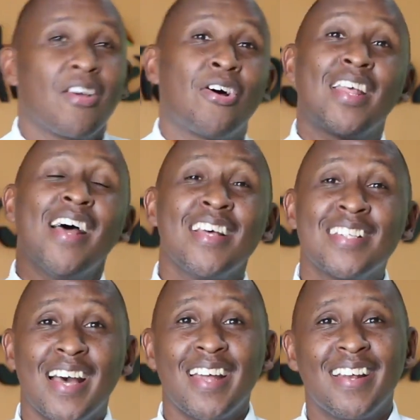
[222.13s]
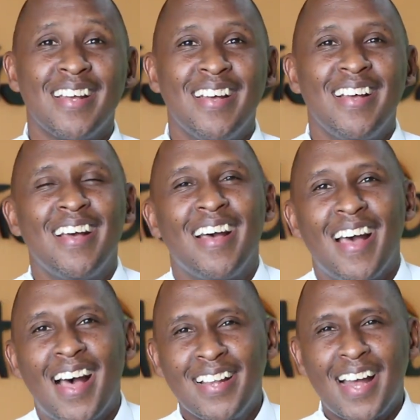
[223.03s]
On the other side,
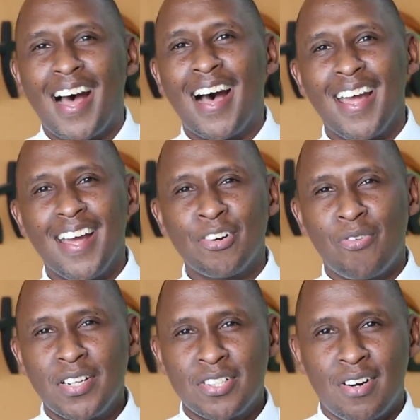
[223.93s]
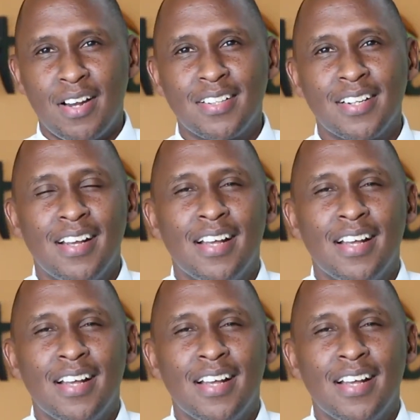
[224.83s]
at that high-end restaurant,